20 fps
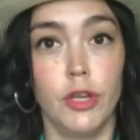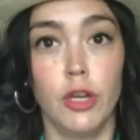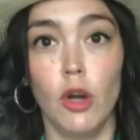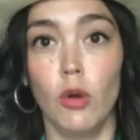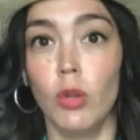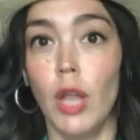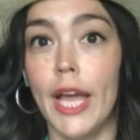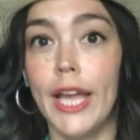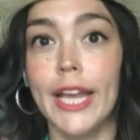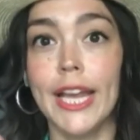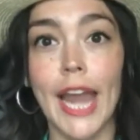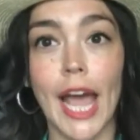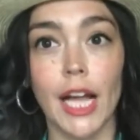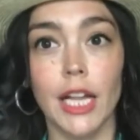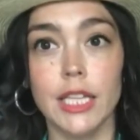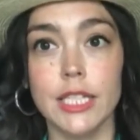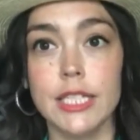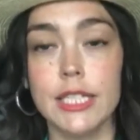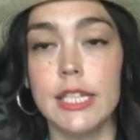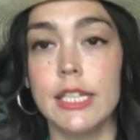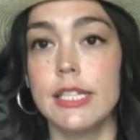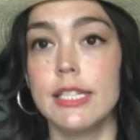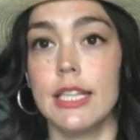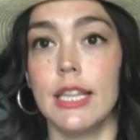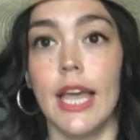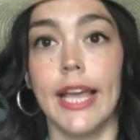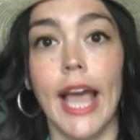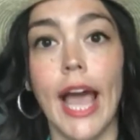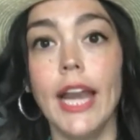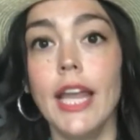You know, like necklaces,
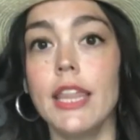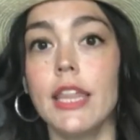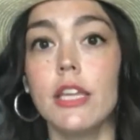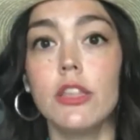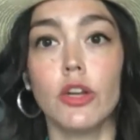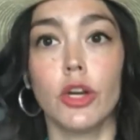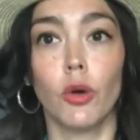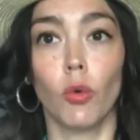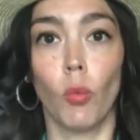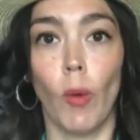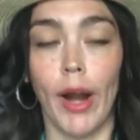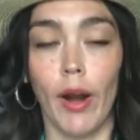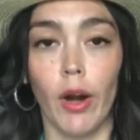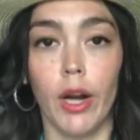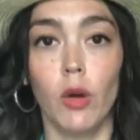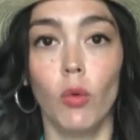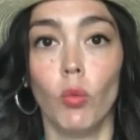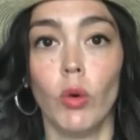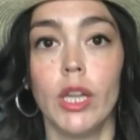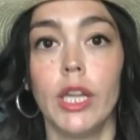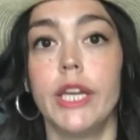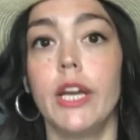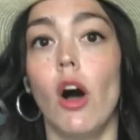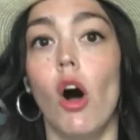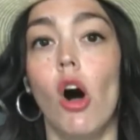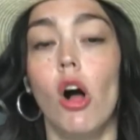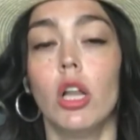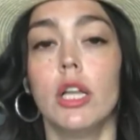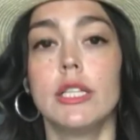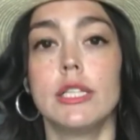like anything that you're wearing, really
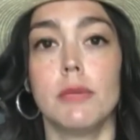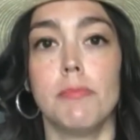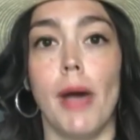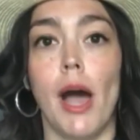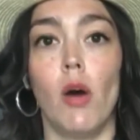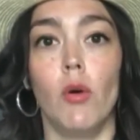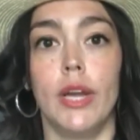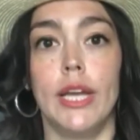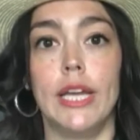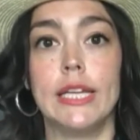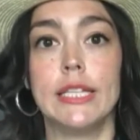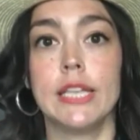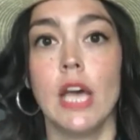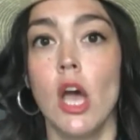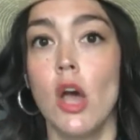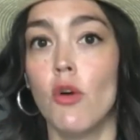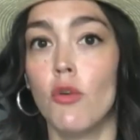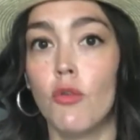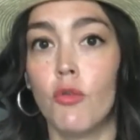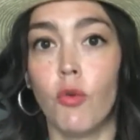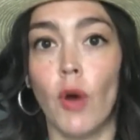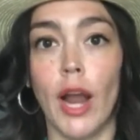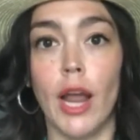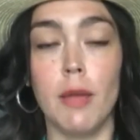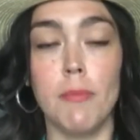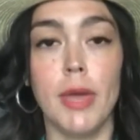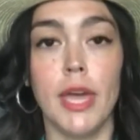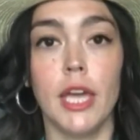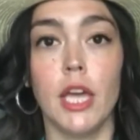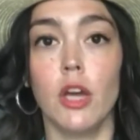all it's about is
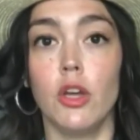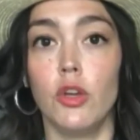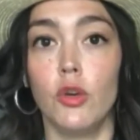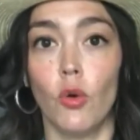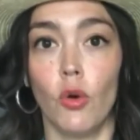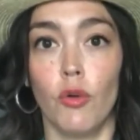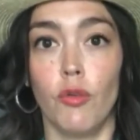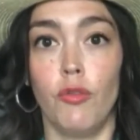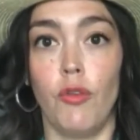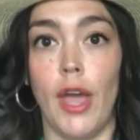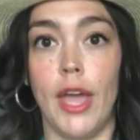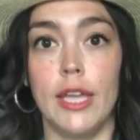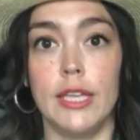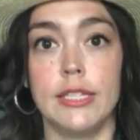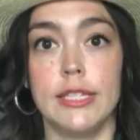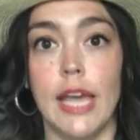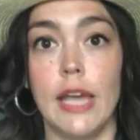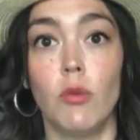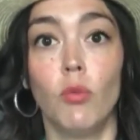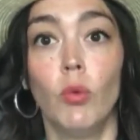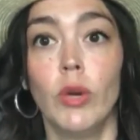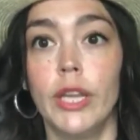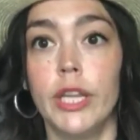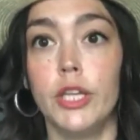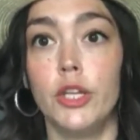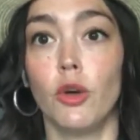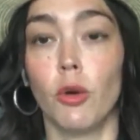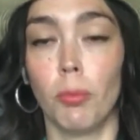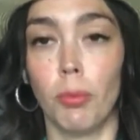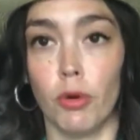framing your face and
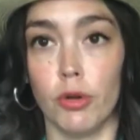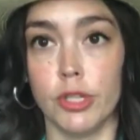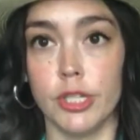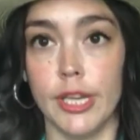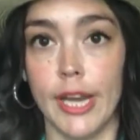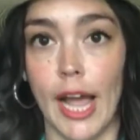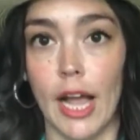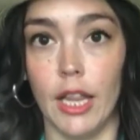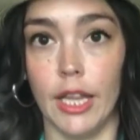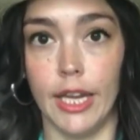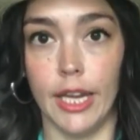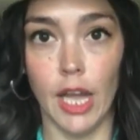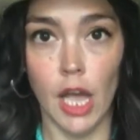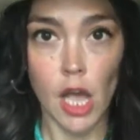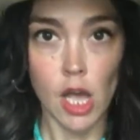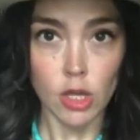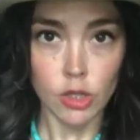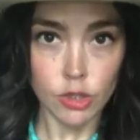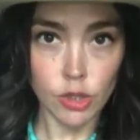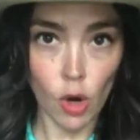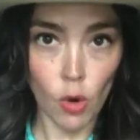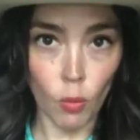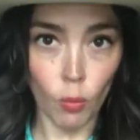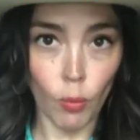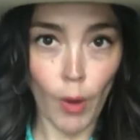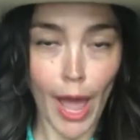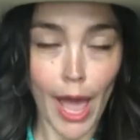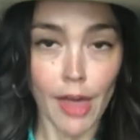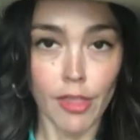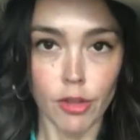really your personality. So
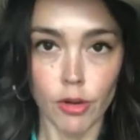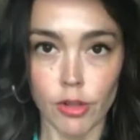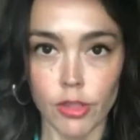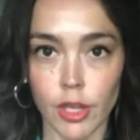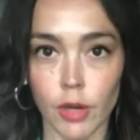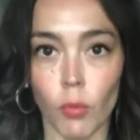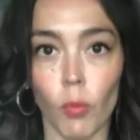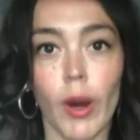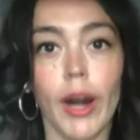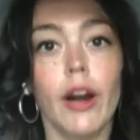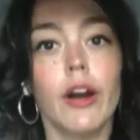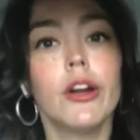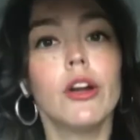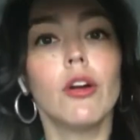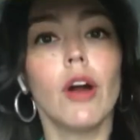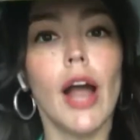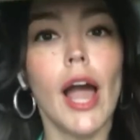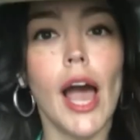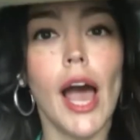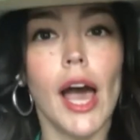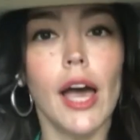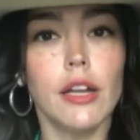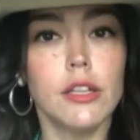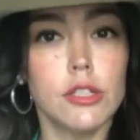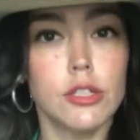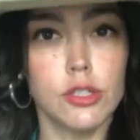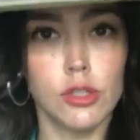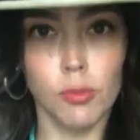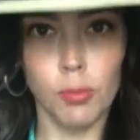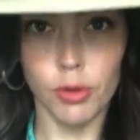rather than wear your
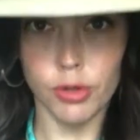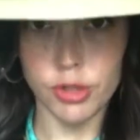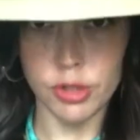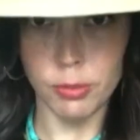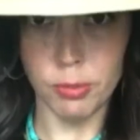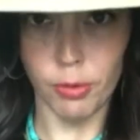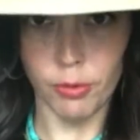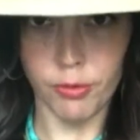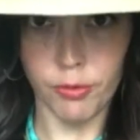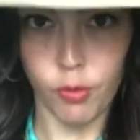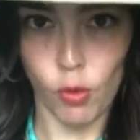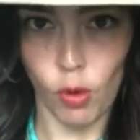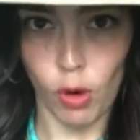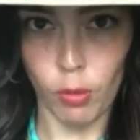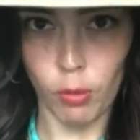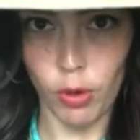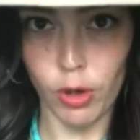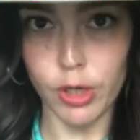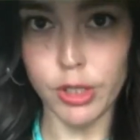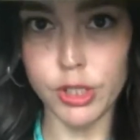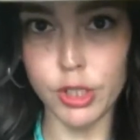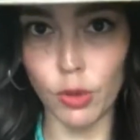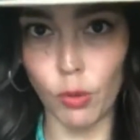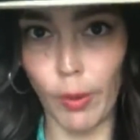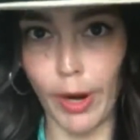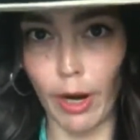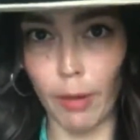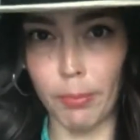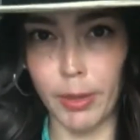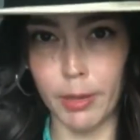hat super, super forward to
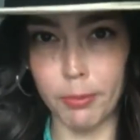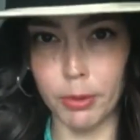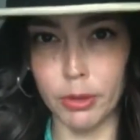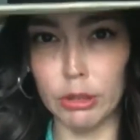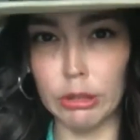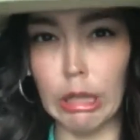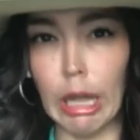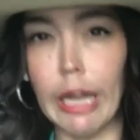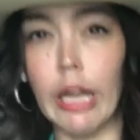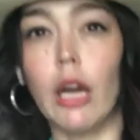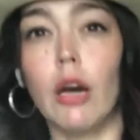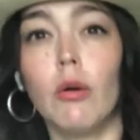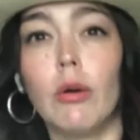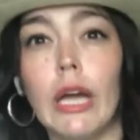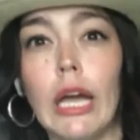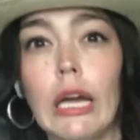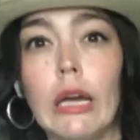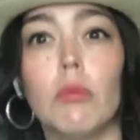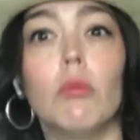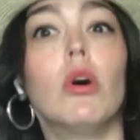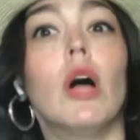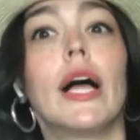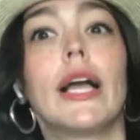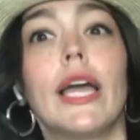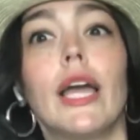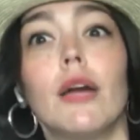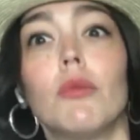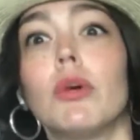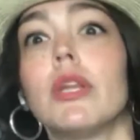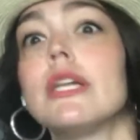where people are like, okay, well, I
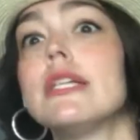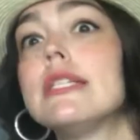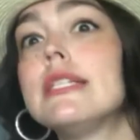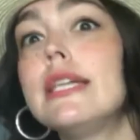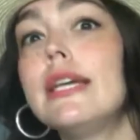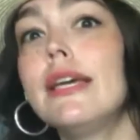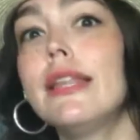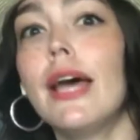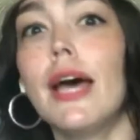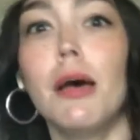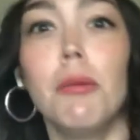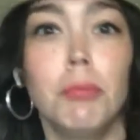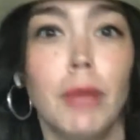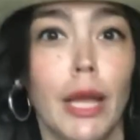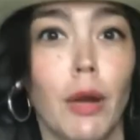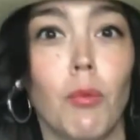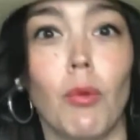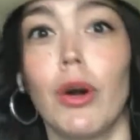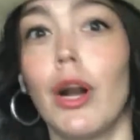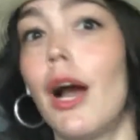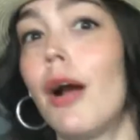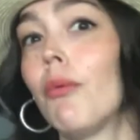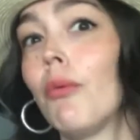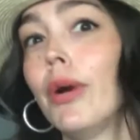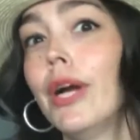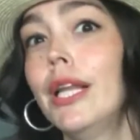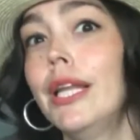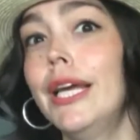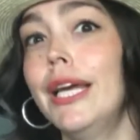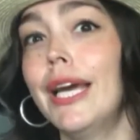can't really see them. Like, we're not
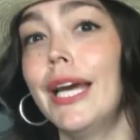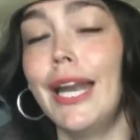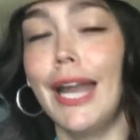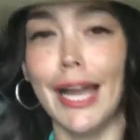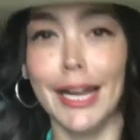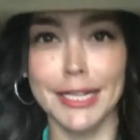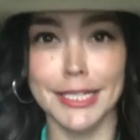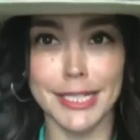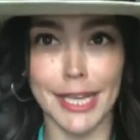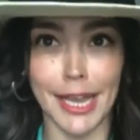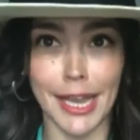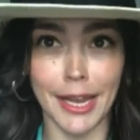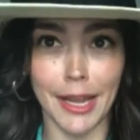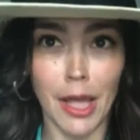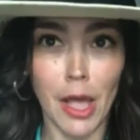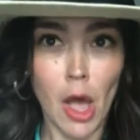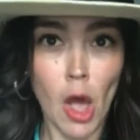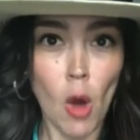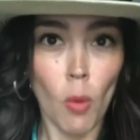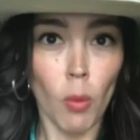really connecting.